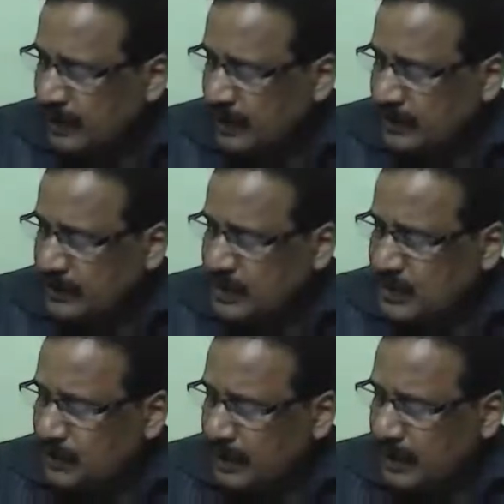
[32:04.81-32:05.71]
In
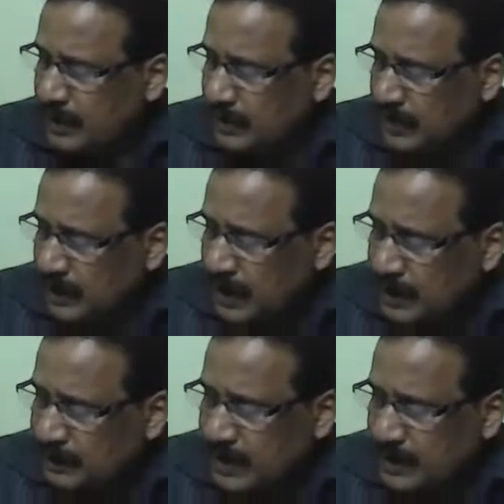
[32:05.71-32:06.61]
this way,
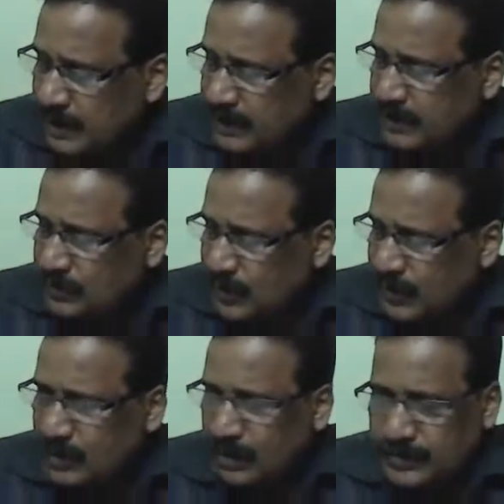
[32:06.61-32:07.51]
you are getting
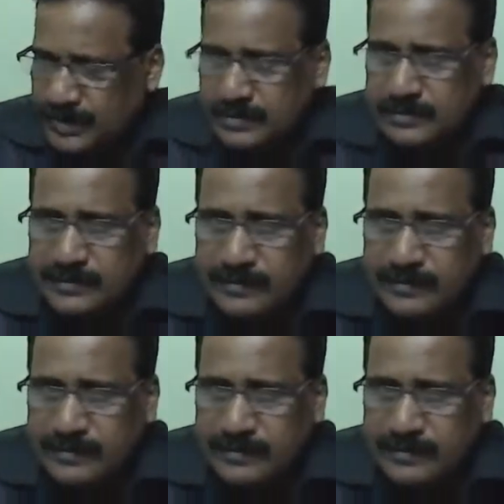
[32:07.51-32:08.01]
three terms.